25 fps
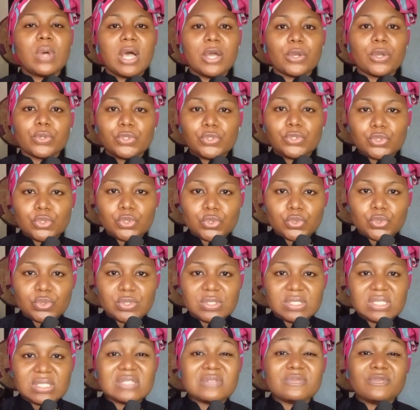are going to use
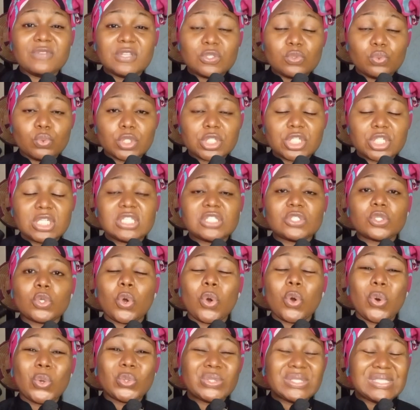these face washes
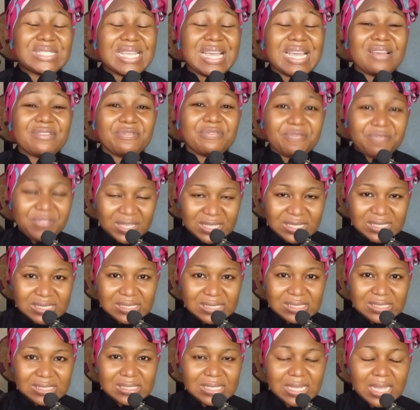on their
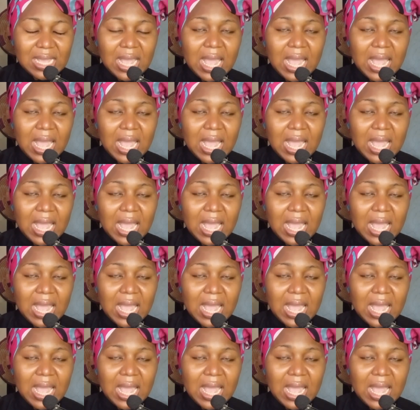face.